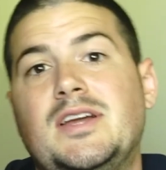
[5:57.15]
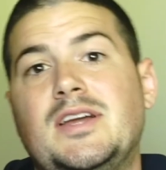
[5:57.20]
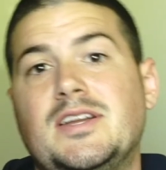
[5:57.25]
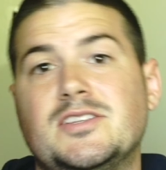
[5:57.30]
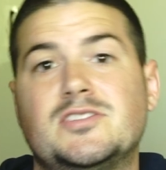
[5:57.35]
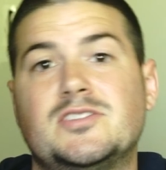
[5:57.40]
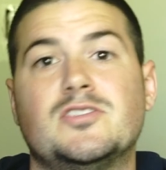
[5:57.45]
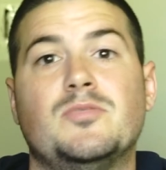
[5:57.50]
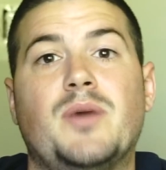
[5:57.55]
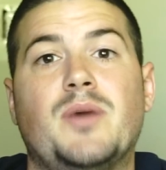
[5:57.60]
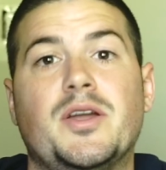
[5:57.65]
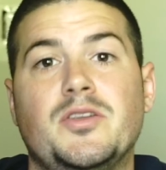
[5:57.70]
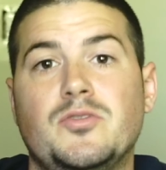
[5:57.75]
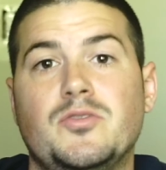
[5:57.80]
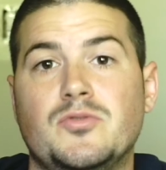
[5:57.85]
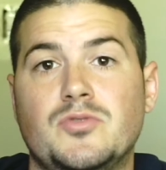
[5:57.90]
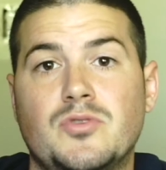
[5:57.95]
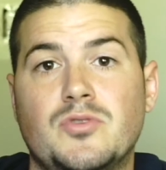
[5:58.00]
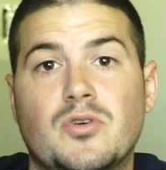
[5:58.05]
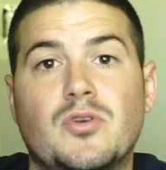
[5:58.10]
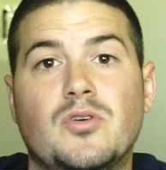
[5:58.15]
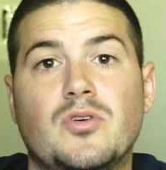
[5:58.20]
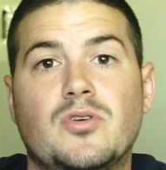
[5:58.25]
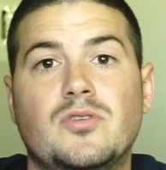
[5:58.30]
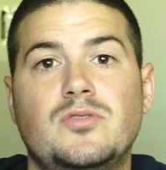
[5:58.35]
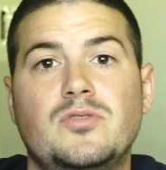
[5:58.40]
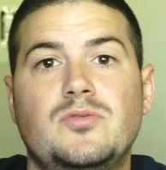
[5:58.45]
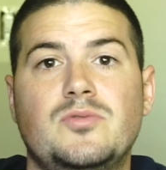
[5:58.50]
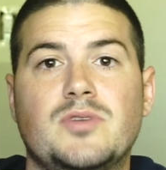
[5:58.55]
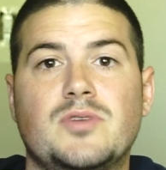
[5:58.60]
And so my new
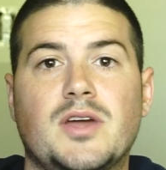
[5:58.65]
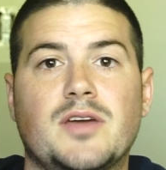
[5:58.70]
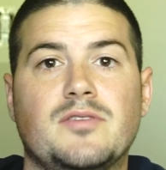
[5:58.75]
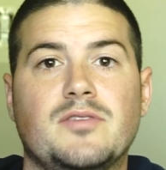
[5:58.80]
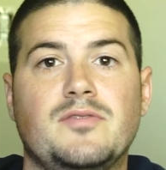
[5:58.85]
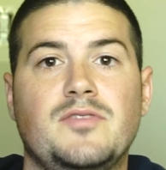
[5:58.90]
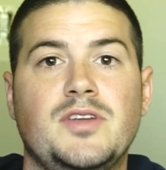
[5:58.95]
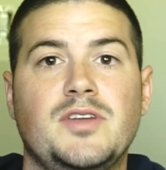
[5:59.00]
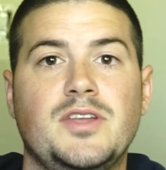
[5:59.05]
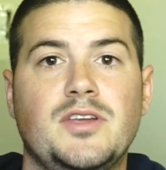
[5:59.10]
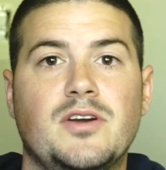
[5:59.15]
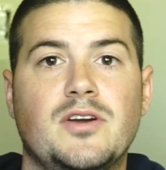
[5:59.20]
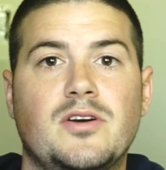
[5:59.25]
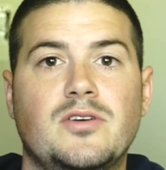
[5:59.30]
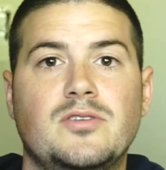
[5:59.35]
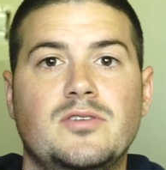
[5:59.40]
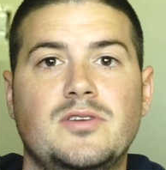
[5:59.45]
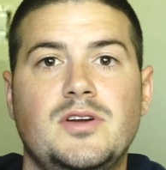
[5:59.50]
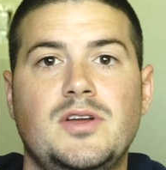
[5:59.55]
goal when I video